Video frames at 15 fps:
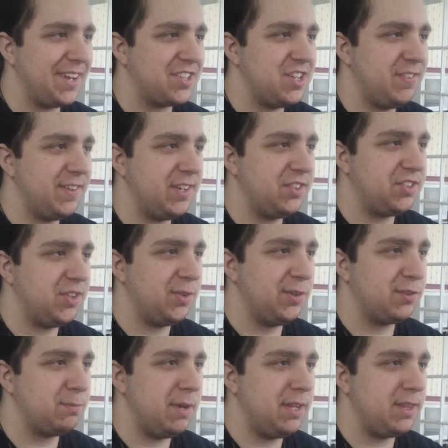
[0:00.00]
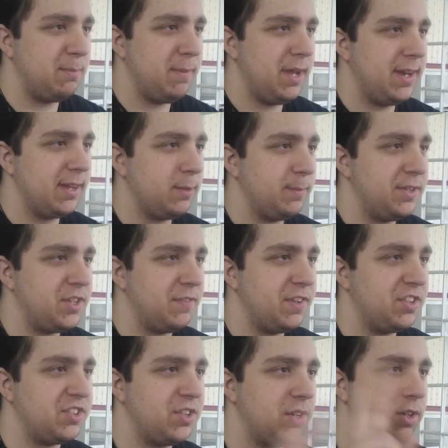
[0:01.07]
Activity series made the main element of
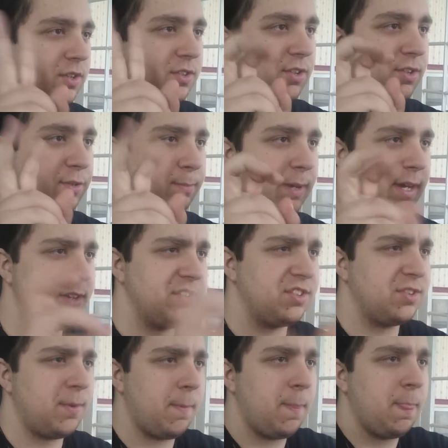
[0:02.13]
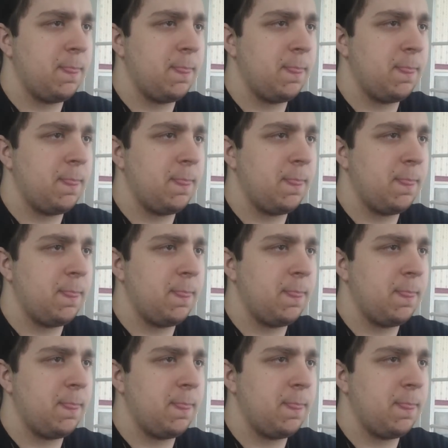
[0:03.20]
its suspense,